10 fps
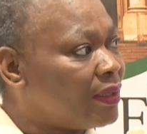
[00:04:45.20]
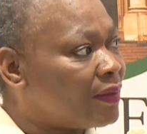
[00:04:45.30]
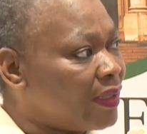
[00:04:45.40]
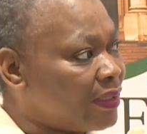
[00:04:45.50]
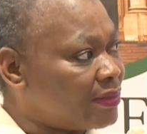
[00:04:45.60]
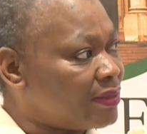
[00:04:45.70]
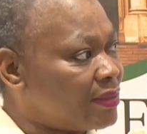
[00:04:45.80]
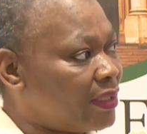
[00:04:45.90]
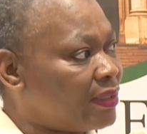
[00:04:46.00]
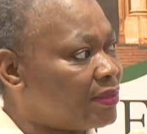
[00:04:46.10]
the
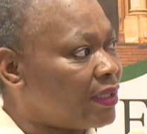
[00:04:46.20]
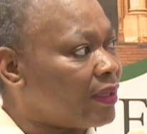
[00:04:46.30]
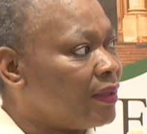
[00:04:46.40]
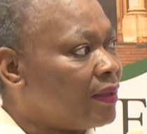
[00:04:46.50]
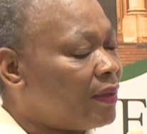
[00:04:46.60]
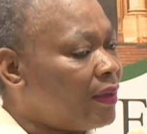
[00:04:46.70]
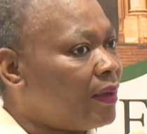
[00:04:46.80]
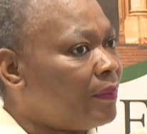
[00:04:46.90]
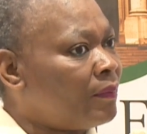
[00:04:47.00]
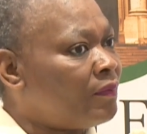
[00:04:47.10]
legislature.
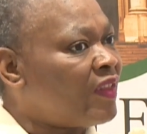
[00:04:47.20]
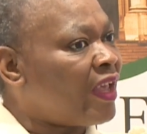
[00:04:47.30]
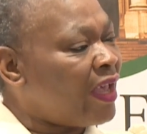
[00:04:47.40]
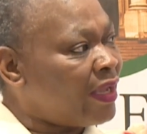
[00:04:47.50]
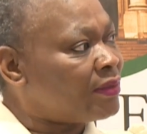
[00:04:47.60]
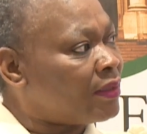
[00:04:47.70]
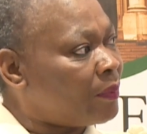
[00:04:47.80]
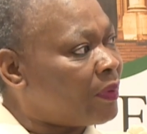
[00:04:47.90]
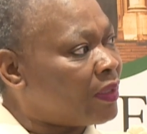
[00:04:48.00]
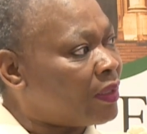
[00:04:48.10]

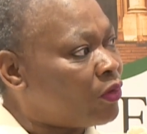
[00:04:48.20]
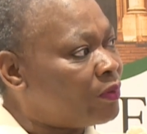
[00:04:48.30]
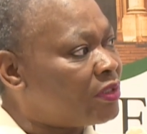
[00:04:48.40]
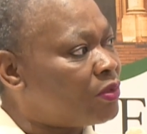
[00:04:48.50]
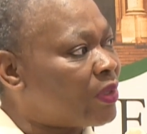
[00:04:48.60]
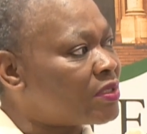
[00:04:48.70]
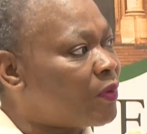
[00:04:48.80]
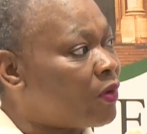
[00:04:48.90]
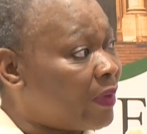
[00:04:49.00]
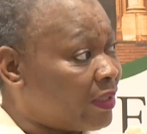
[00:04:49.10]
The committee was
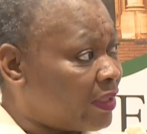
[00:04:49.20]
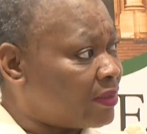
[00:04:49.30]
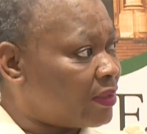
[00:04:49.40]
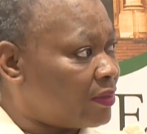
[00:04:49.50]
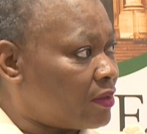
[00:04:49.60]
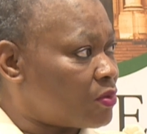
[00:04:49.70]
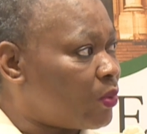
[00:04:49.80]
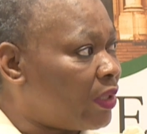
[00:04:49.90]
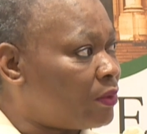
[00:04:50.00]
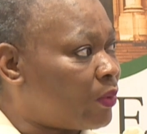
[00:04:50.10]
promulgated as
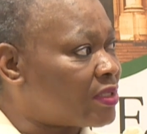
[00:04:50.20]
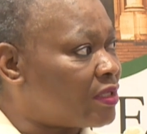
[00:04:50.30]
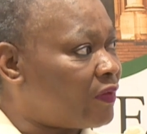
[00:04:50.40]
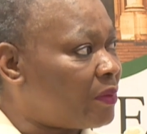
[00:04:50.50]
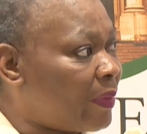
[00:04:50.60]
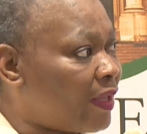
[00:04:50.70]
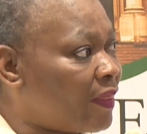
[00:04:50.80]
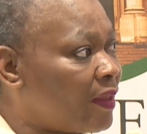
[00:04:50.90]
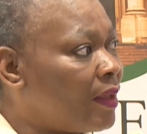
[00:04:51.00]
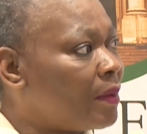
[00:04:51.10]
well, was given
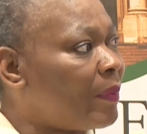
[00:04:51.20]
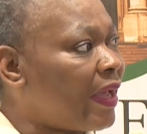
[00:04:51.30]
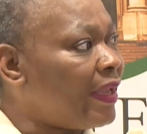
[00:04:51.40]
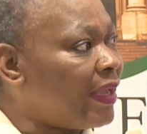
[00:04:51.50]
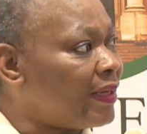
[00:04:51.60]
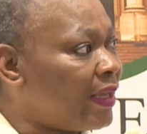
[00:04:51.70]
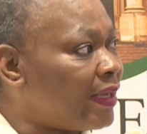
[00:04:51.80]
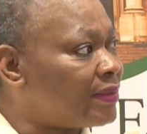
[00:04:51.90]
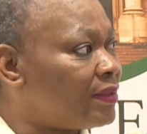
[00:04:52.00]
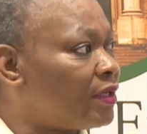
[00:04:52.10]
birth by an
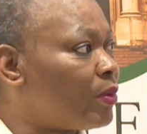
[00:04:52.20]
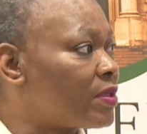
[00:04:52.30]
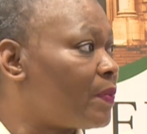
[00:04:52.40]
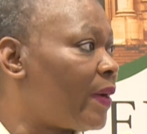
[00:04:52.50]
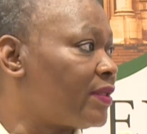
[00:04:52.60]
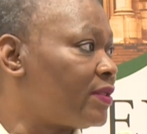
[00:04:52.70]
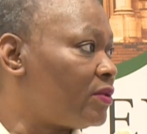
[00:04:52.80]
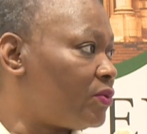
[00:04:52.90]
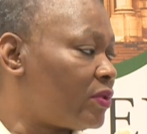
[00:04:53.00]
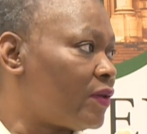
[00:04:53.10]
act that was passed
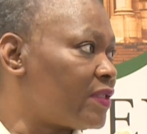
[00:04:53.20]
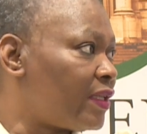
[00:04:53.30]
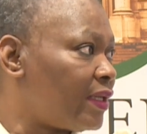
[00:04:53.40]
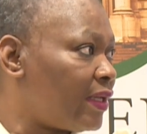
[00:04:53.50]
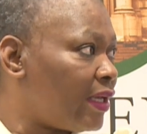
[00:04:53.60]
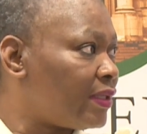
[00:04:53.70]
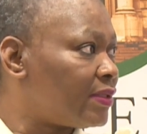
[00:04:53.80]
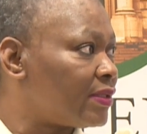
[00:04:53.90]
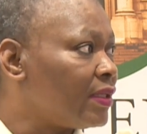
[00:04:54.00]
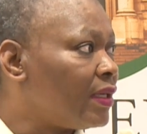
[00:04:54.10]
in
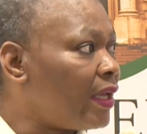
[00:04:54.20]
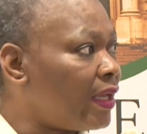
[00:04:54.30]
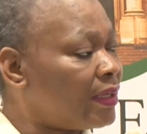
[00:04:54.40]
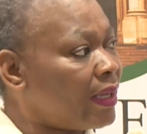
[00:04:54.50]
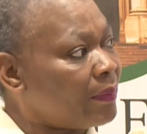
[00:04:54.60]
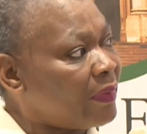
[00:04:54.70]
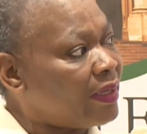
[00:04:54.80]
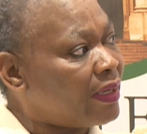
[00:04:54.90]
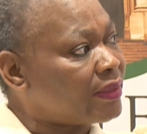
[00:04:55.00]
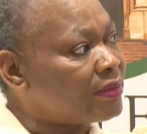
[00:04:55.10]
2008 and
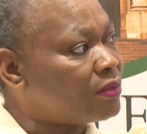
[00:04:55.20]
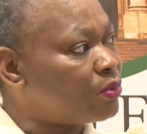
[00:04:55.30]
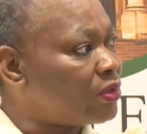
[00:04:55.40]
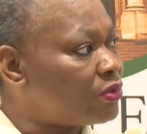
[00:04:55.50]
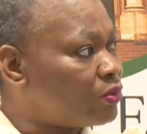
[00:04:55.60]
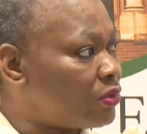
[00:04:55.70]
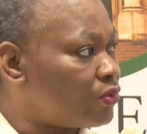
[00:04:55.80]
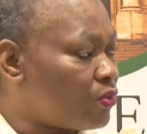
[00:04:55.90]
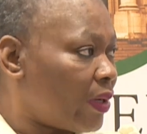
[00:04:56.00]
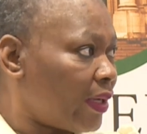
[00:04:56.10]
amended in
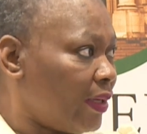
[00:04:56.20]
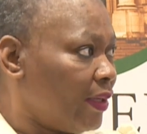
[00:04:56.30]
2021.